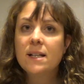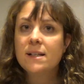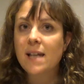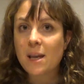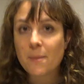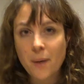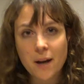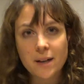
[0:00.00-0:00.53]

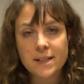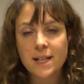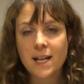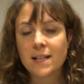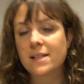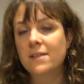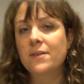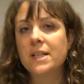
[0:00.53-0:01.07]
take part in
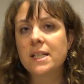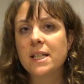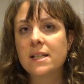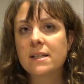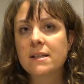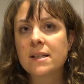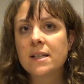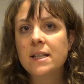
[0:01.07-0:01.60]

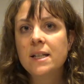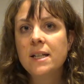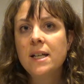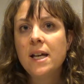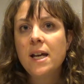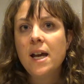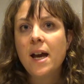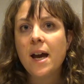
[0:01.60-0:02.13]
activities.
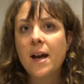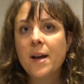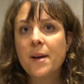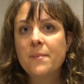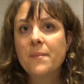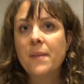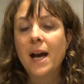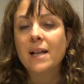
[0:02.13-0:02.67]

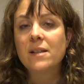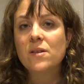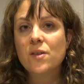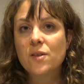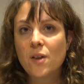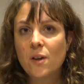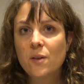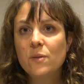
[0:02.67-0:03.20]
And
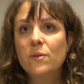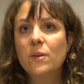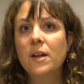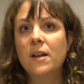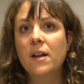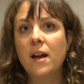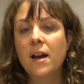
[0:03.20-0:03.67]
so